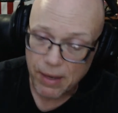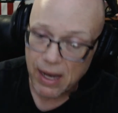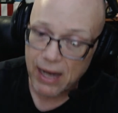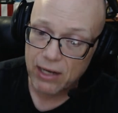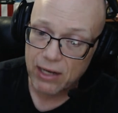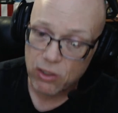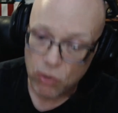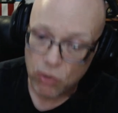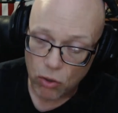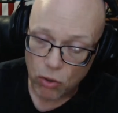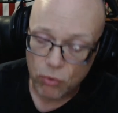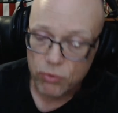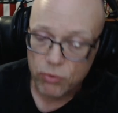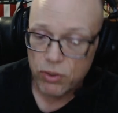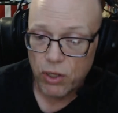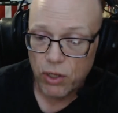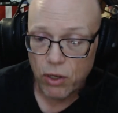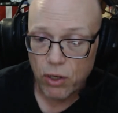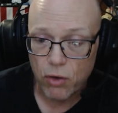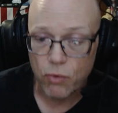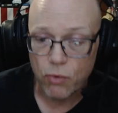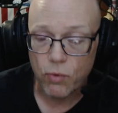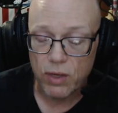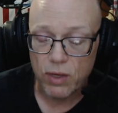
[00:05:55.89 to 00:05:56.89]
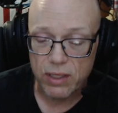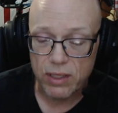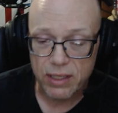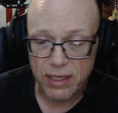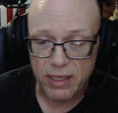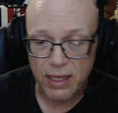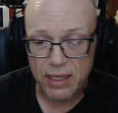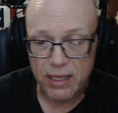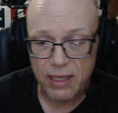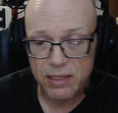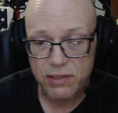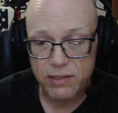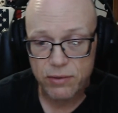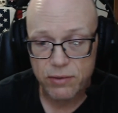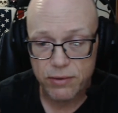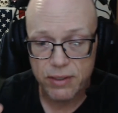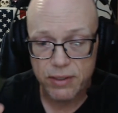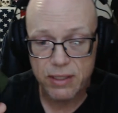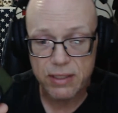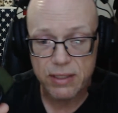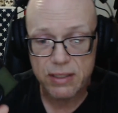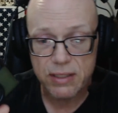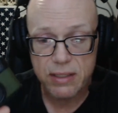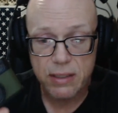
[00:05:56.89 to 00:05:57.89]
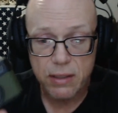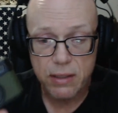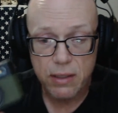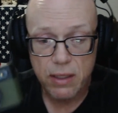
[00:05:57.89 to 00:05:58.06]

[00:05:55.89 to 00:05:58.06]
I don't know what the answer is,